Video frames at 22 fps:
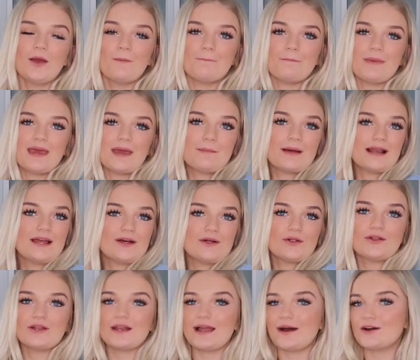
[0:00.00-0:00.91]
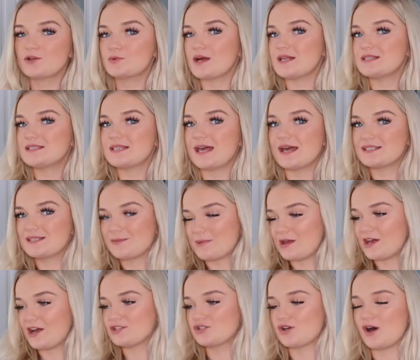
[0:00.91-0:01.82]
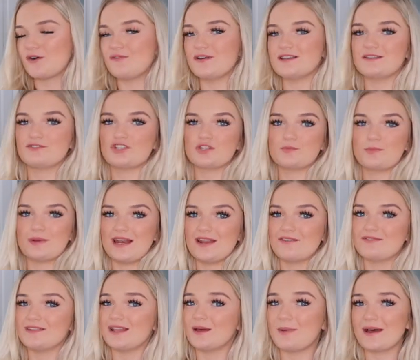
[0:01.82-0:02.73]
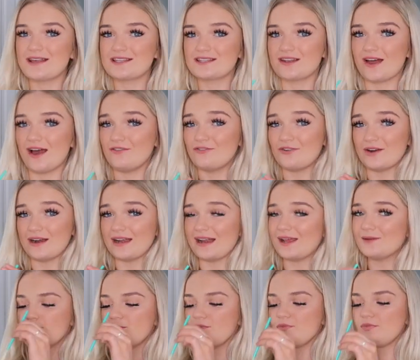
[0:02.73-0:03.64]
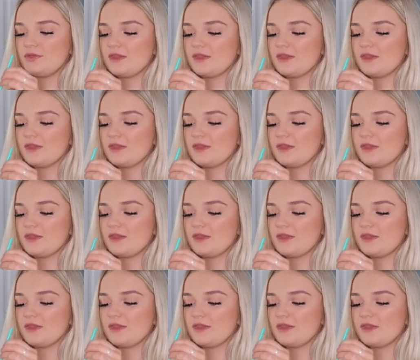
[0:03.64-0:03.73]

Me and my little loungewear sets and my iced coffees have just been living their best life, really.